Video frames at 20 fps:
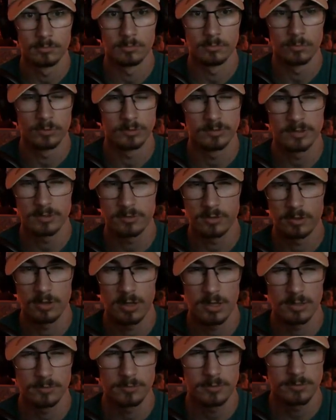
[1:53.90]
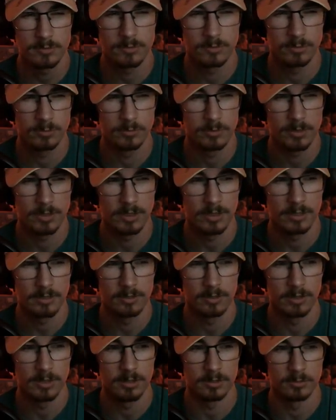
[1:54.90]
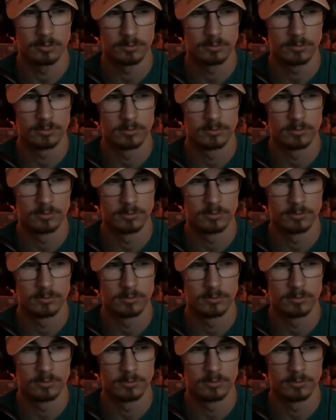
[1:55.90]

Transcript: Was this our office or are we at our house?